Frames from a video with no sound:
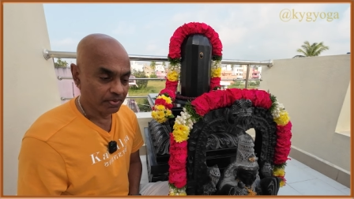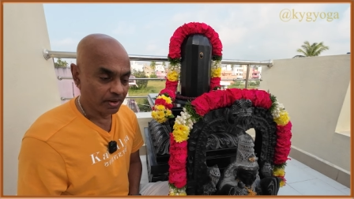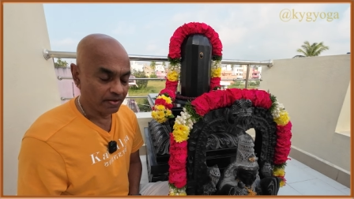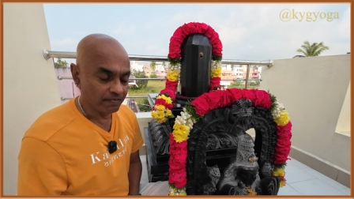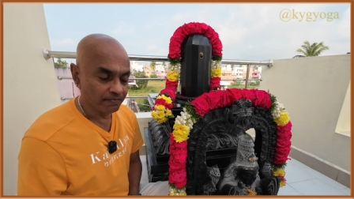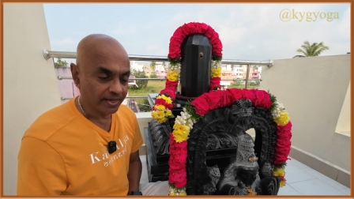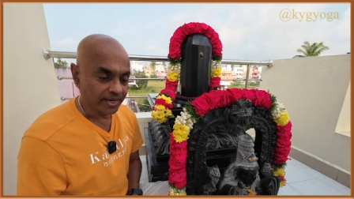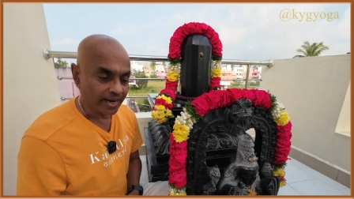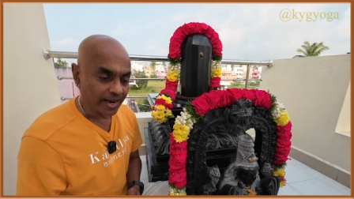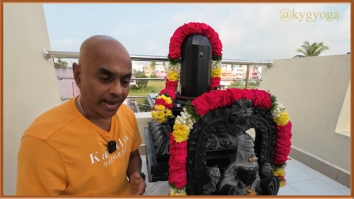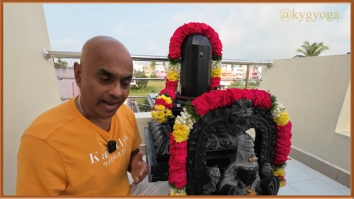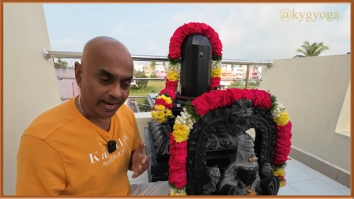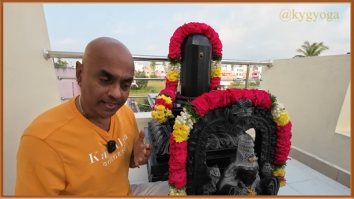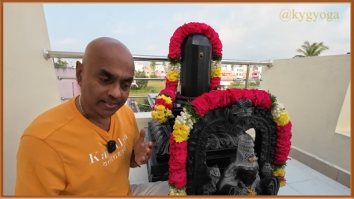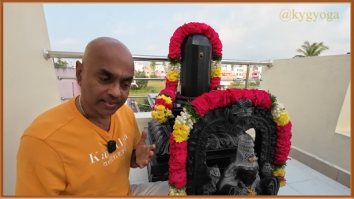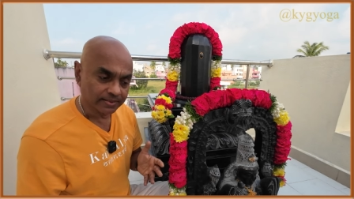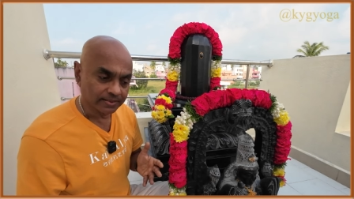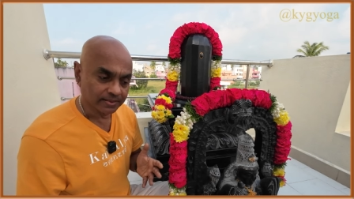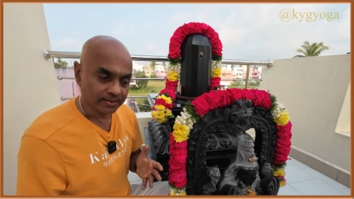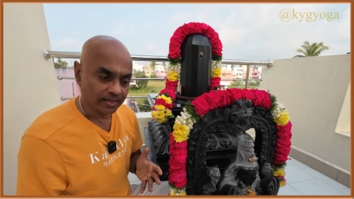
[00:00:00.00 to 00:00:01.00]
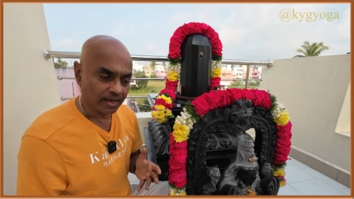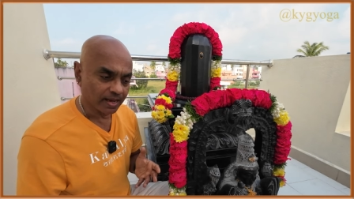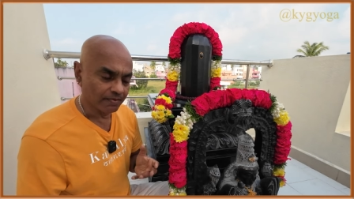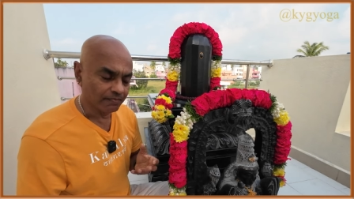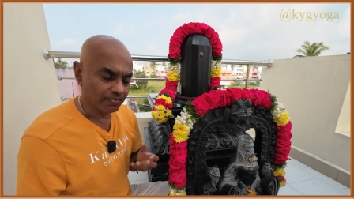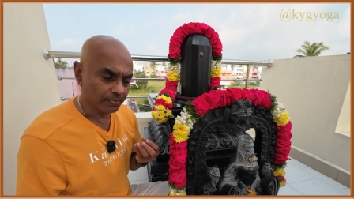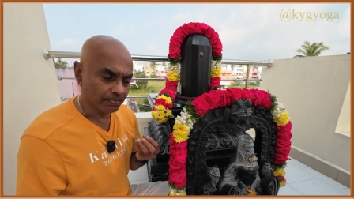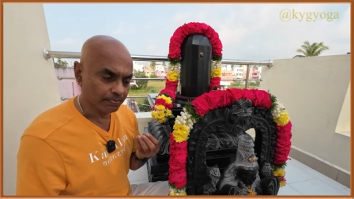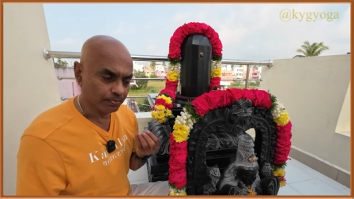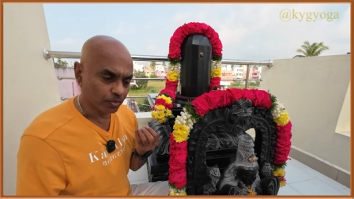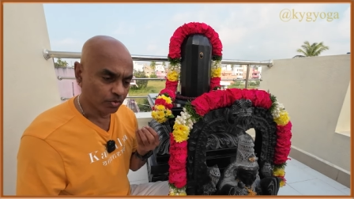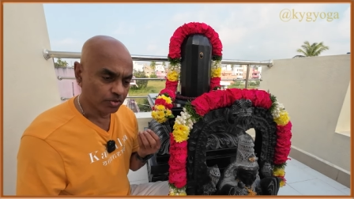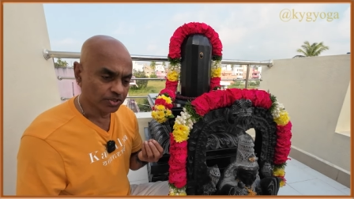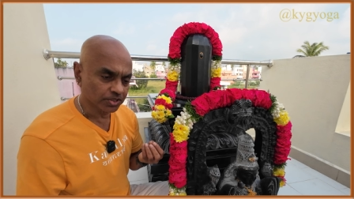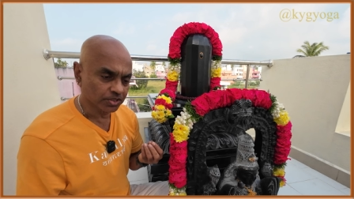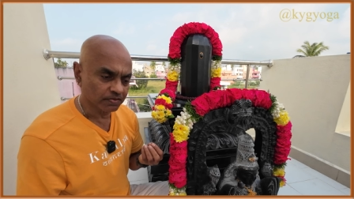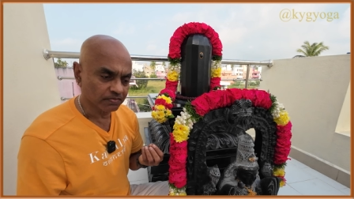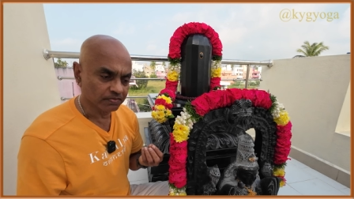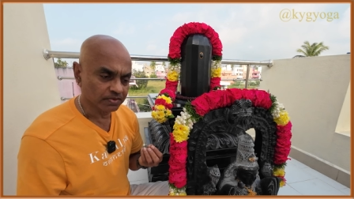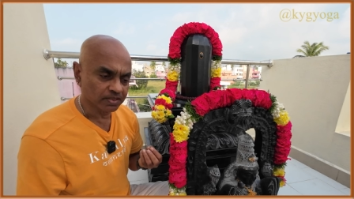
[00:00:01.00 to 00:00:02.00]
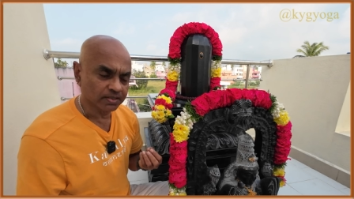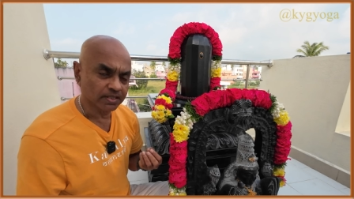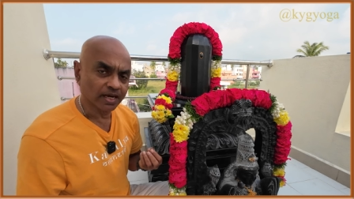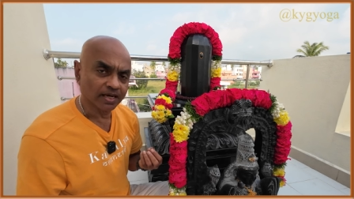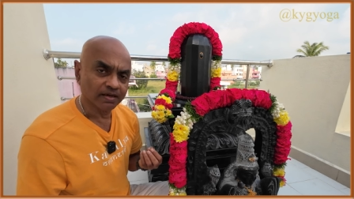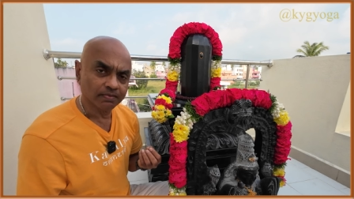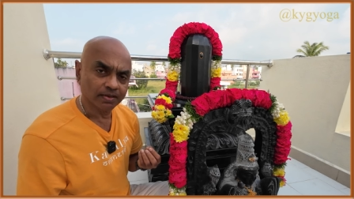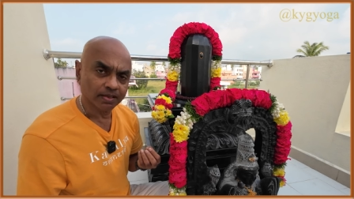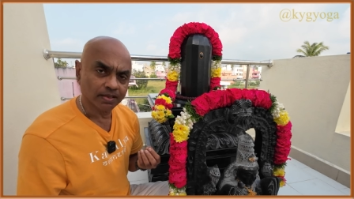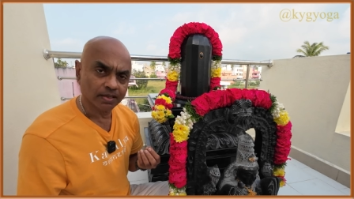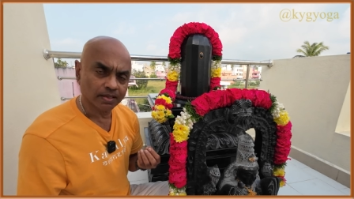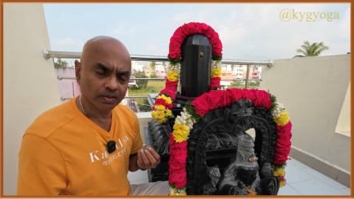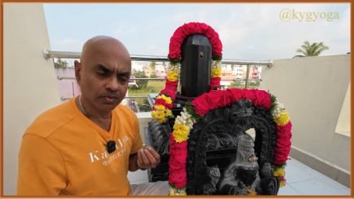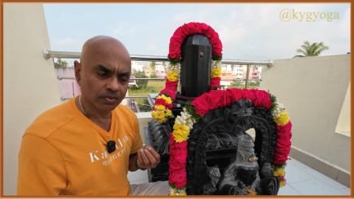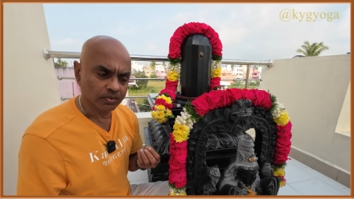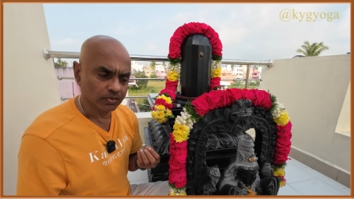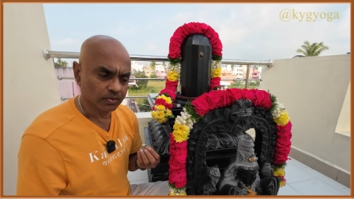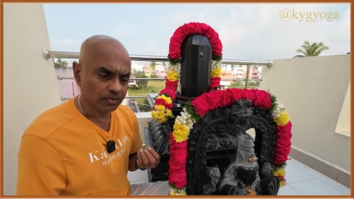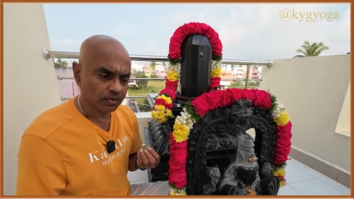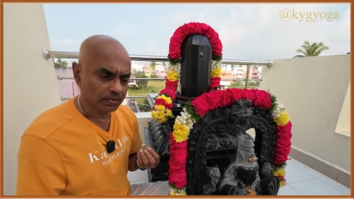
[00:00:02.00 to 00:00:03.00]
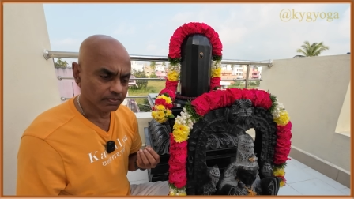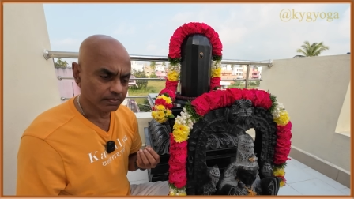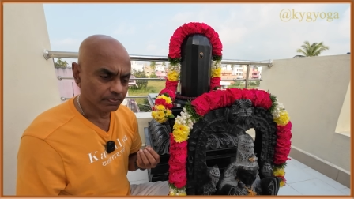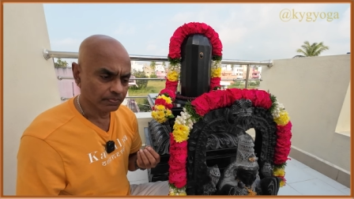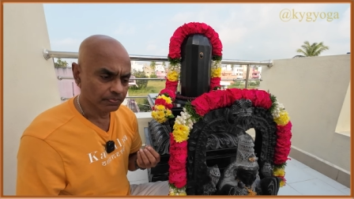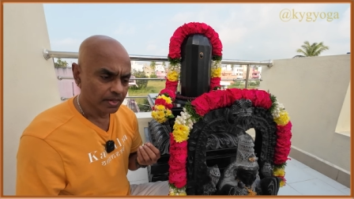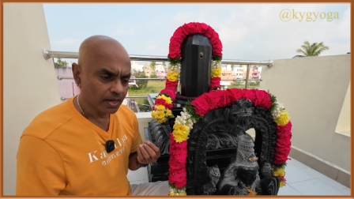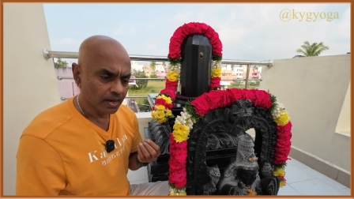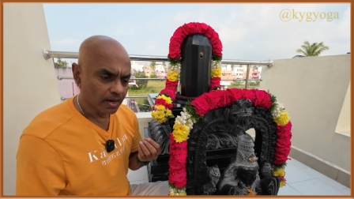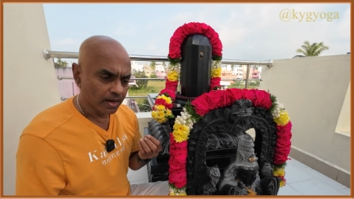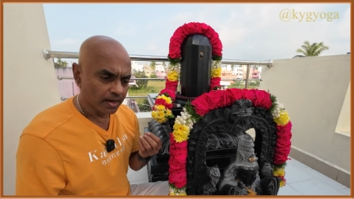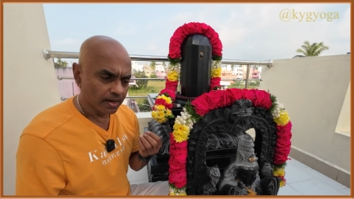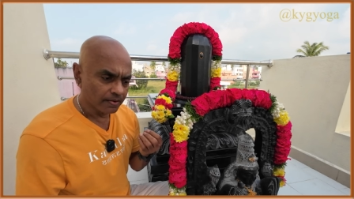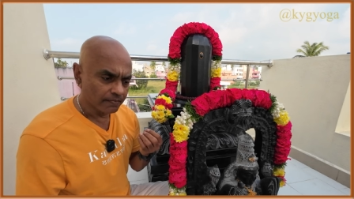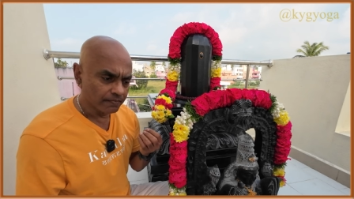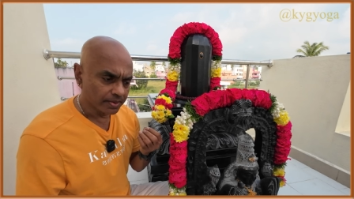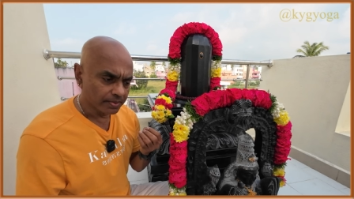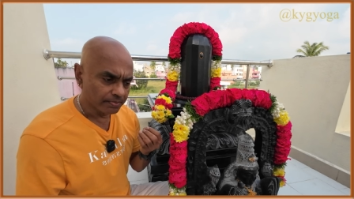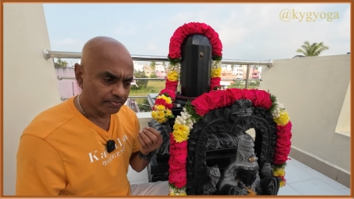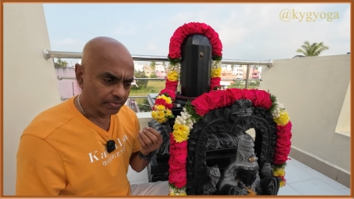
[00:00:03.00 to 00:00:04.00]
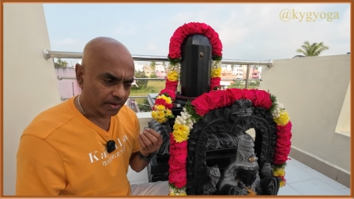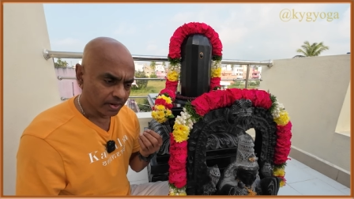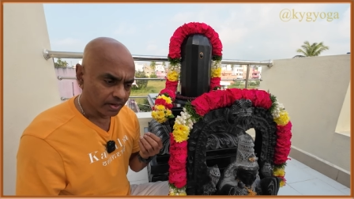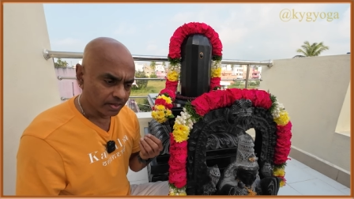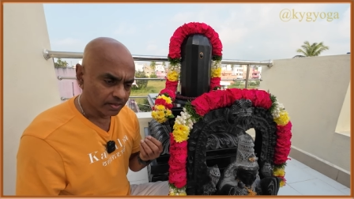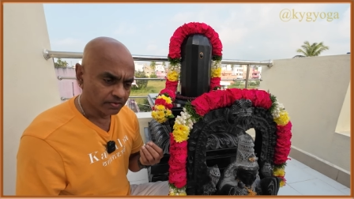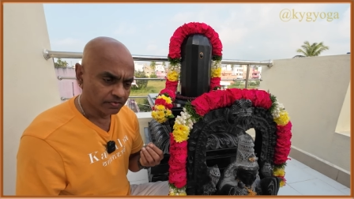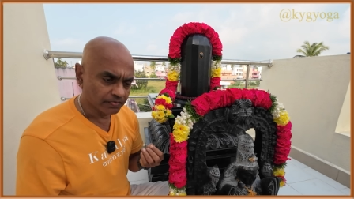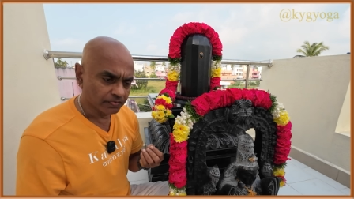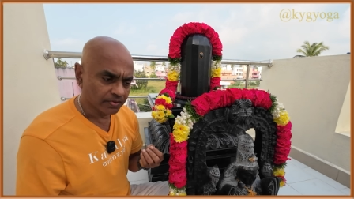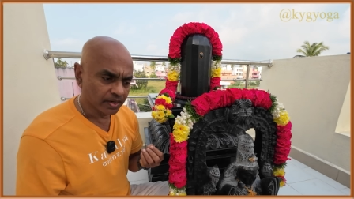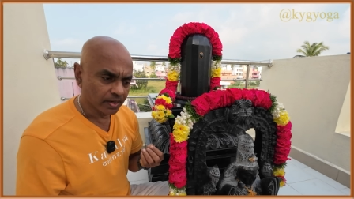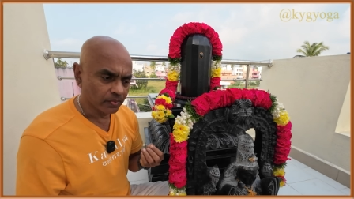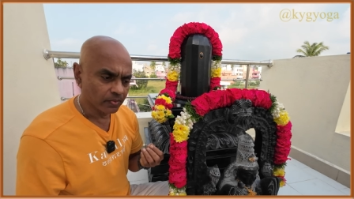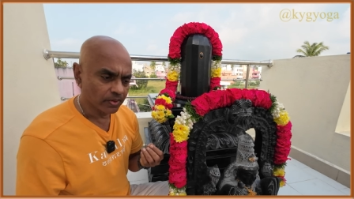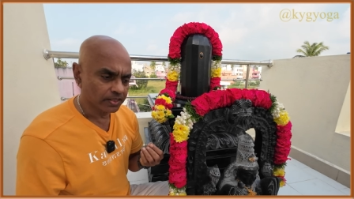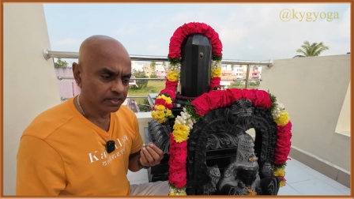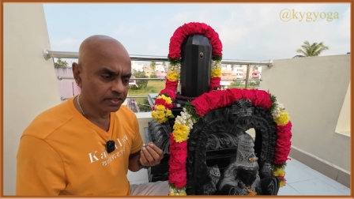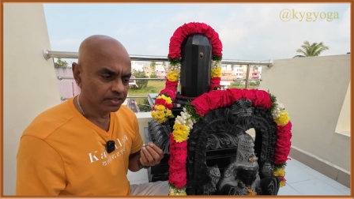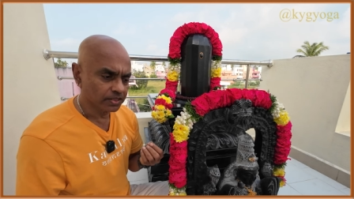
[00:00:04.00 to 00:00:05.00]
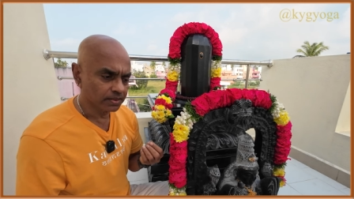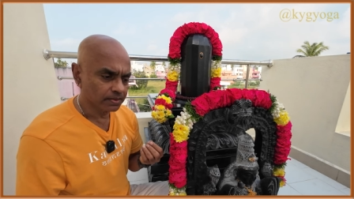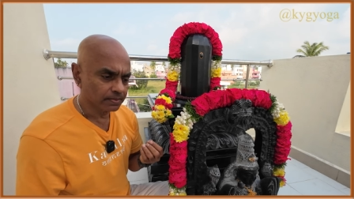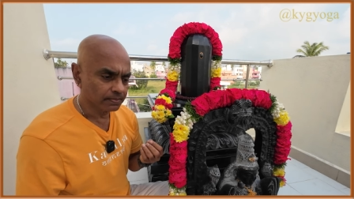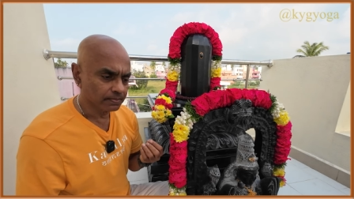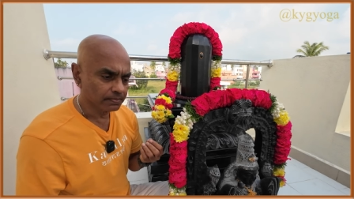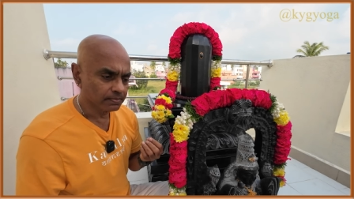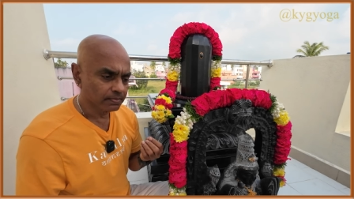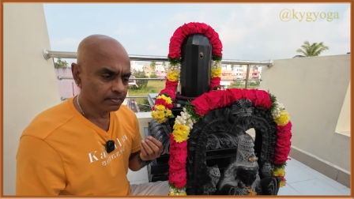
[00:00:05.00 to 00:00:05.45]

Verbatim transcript: Every act, every portion of this Kaivalya Gurukulam, every part of KYG,